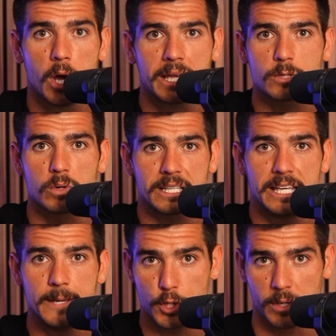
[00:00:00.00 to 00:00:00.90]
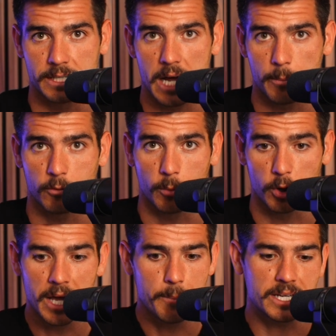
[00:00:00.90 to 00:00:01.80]
Guess what keeps you in a top performer?
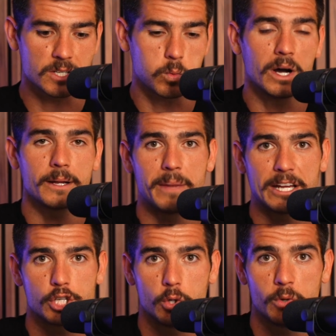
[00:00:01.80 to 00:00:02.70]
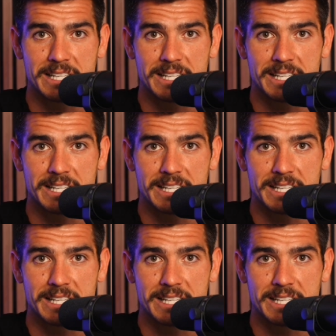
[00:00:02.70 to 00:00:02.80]
Because what makes you,